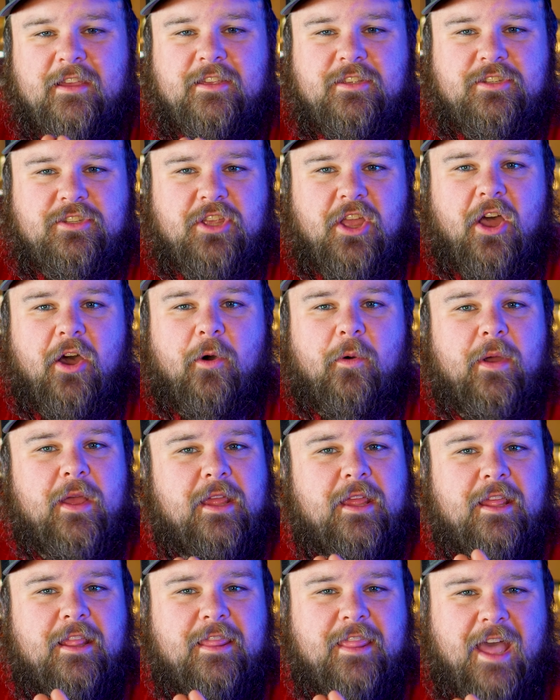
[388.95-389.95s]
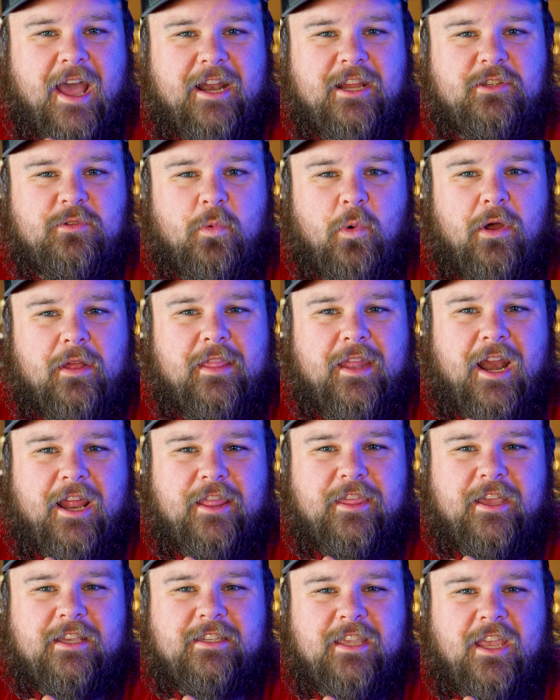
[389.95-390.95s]
So that is one that I
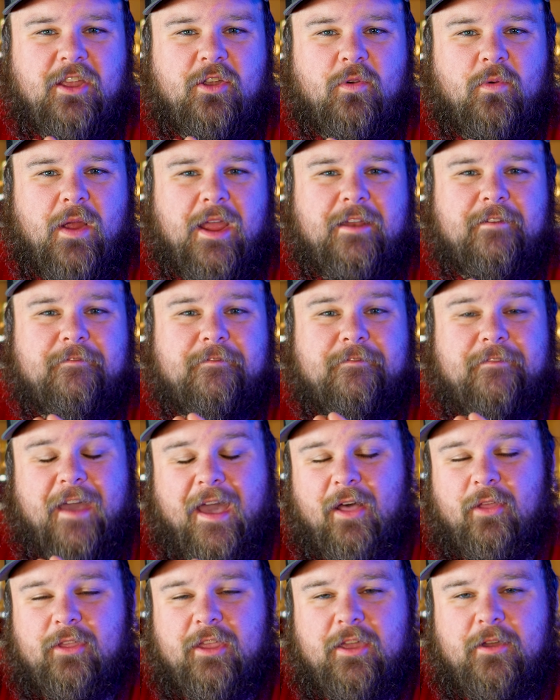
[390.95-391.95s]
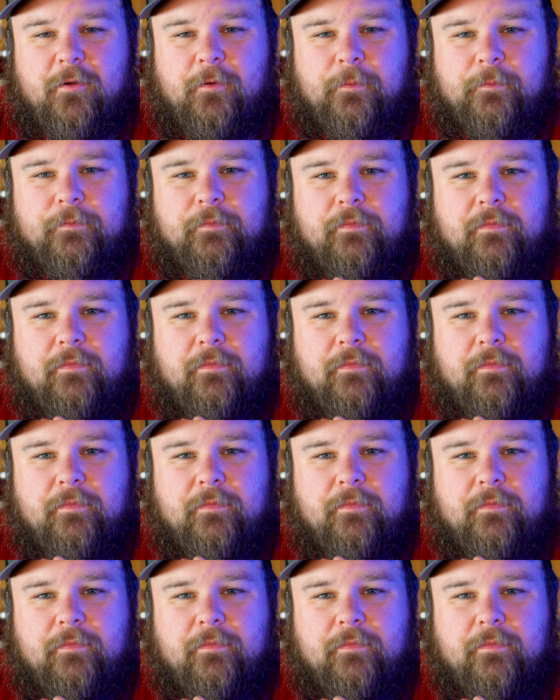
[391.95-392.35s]
think is a great value.